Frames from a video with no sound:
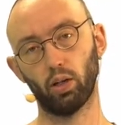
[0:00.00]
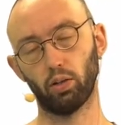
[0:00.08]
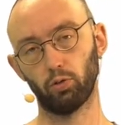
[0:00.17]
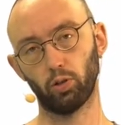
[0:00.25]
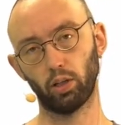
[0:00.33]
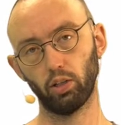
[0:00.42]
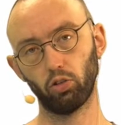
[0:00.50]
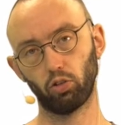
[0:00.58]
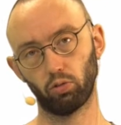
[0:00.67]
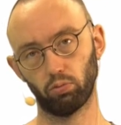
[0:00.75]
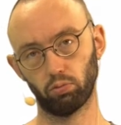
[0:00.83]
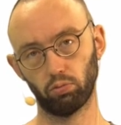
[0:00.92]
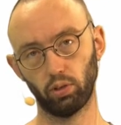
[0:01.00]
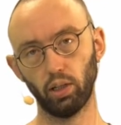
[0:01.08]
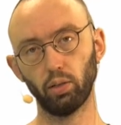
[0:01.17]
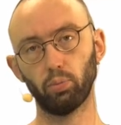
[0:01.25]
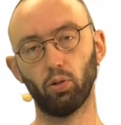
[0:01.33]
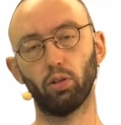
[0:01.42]
for each
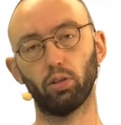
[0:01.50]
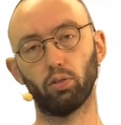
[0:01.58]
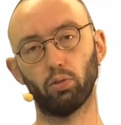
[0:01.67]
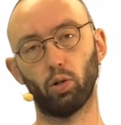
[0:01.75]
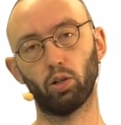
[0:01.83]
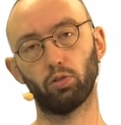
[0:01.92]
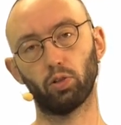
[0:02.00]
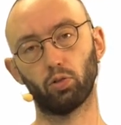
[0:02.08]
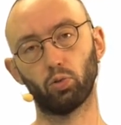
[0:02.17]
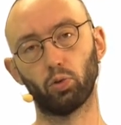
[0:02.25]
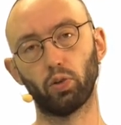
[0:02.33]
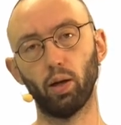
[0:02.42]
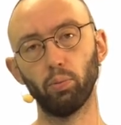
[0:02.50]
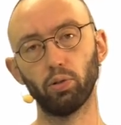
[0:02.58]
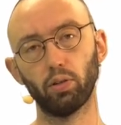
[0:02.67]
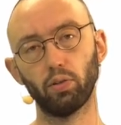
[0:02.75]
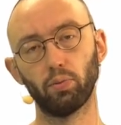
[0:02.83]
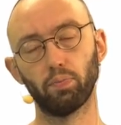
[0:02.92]
data point in one of the two
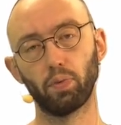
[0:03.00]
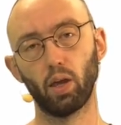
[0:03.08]
samples,